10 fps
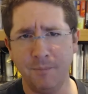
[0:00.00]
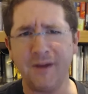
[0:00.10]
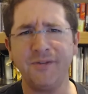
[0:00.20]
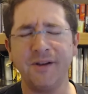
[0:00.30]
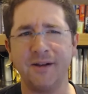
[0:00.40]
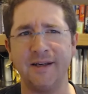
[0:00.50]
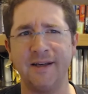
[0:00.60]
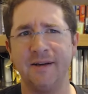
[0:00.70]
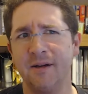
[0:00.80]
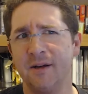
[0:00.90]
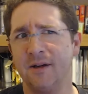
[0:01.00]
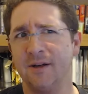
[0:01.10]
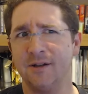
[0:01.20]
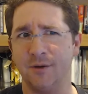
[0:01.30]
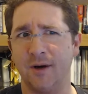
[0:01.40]
Basically,
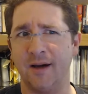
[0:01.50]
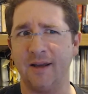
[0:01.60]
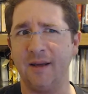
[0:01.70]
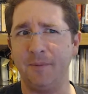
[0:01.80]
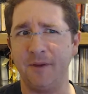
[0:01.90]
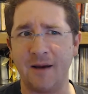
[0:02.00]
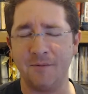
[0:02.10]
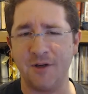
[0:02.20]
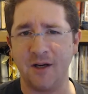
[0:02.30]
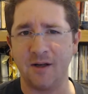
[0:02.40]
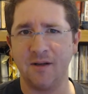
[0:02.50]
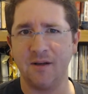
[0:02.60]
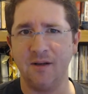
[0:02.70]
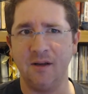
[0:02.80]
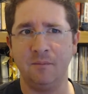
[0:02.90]
do I keep the object
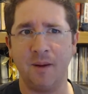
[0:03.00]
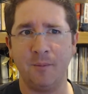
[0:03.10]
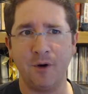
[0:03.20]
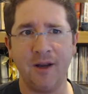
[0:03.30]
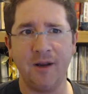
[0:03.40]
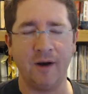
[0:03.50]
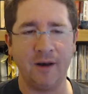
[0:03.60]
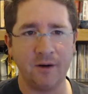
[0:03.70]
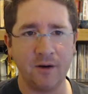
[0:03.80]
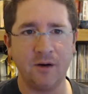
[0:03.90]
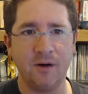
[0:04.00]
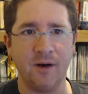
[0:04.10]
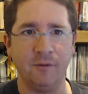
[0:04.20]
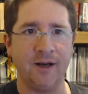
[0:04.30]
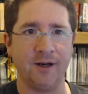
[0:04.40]
in memory, rendered
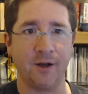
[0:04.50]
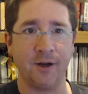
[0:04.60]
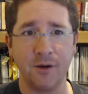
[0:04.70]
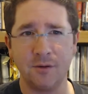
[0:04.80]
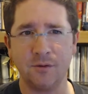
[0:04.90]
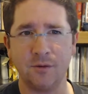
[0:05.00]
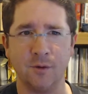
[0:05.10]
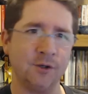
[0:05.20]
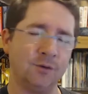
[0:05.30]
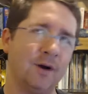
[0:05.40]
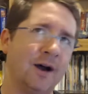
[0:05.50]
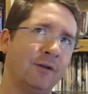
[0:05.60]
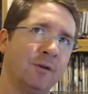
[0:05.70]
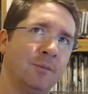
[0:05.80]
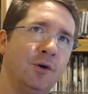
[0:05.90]
and ready to go, or do I
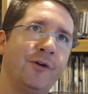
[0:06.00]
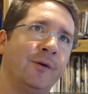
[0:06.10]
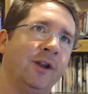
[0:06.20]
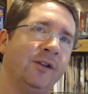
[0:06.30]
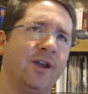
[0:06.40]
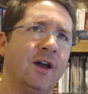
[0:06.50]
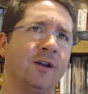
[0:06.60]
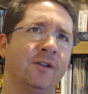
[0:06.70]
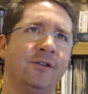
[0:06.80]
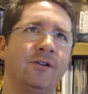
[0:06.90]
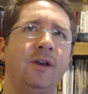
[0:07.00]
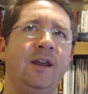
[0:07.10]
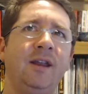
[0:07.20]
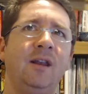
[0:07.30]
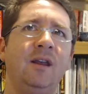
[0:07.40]
remove it when it's not on the
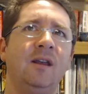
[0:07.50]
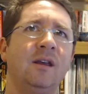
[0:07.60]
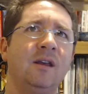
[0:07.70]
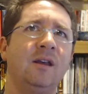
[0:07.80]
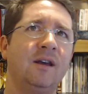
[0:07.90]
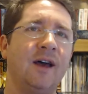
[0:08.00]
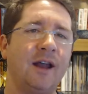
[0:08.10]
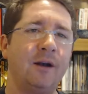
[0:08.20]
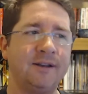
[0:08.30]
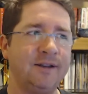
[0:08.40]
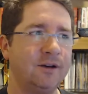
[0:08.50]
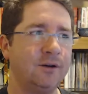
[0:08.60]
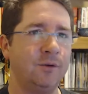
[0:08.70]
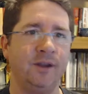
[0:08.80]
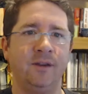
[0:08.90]
screen? How do I
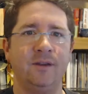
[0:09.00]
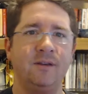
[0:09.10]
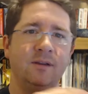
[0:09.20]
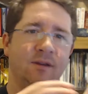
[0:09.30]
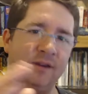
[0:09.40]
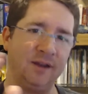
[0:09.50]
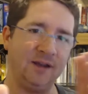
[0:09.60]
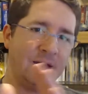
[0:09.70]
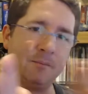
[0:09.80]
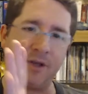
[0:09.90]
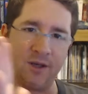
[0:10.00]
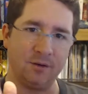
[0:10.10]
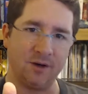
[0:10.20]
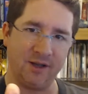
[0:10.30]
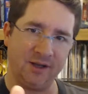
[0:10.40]
deal with the
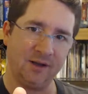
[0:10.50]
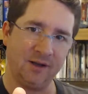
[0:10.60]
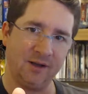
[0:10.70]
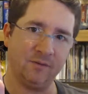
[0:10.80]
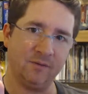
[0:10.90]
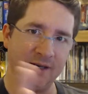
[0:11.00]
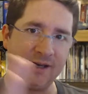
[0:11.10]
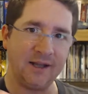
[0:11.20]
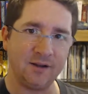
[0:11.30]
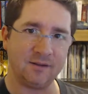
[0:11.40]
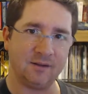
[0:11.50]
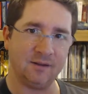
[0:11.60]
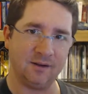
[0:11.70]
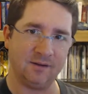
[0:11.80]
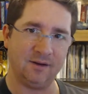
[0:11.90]
ambiguity of needing
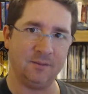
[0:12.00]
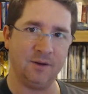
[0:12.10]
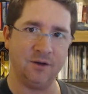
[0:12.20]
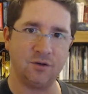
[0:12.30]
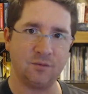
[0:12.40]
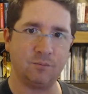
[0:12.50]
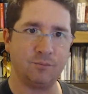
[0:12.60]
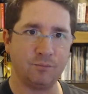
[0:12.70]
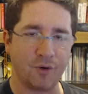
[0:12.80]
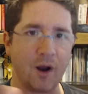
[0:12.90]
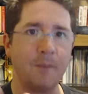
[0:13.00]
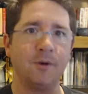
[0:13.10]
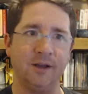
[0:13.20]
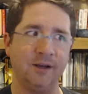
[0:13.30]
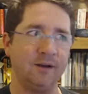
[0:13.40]
this image
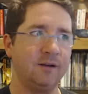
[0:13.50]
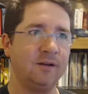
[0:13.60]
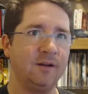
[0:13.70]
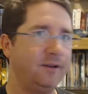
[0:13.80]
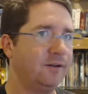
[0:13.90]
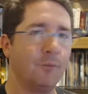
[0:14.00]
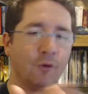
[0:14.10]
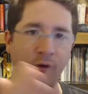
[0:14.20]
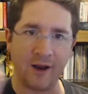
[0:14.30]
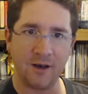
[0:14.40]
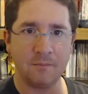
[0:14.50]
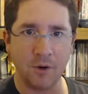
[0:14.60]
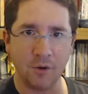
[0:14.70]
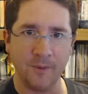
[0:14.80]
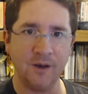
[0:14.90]
promptly at some random
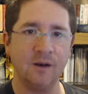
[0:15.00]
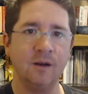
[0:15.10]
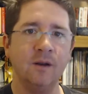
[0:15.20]
moment